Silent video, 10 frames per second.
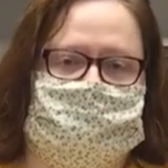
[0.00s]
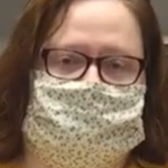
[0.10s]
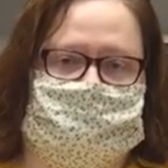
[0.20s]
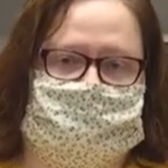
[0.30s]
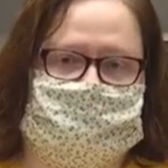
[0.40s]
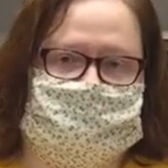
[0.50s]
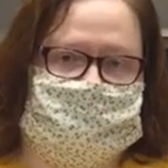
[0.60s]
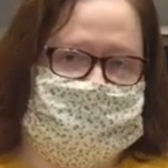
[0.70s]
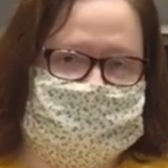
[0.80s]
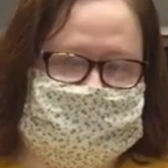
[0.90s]
her Winter
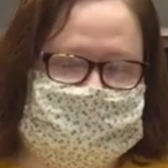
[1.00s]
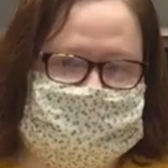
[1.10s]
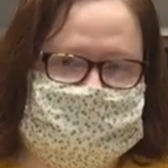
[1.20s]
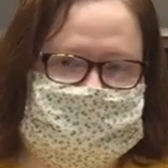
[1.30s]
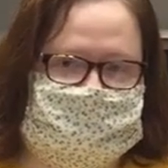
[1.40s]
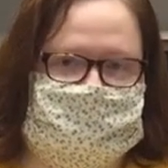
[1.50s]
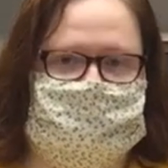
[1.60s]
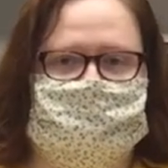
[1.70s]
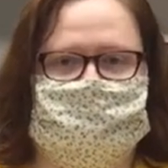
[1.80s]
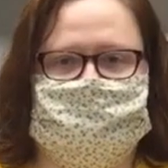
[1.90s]
Faves edition.
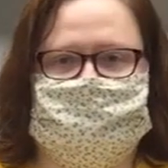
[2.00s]
And